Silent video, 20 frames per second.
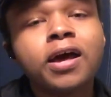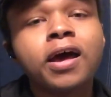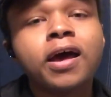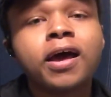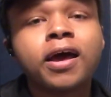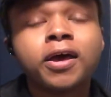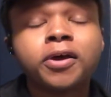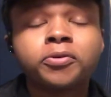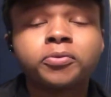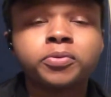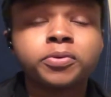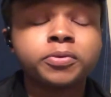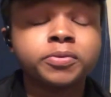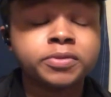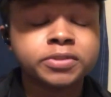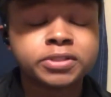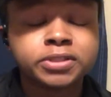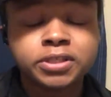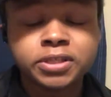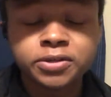and we will
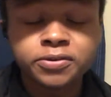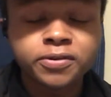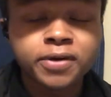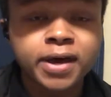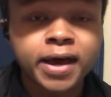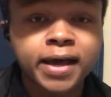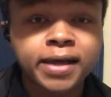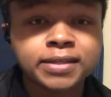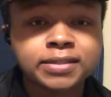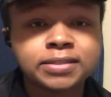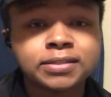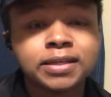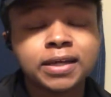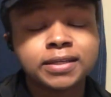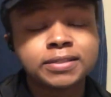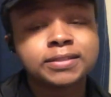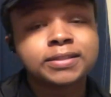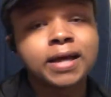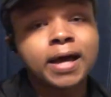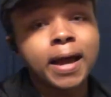see you guys
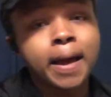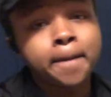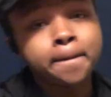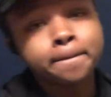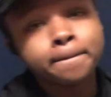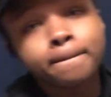next time.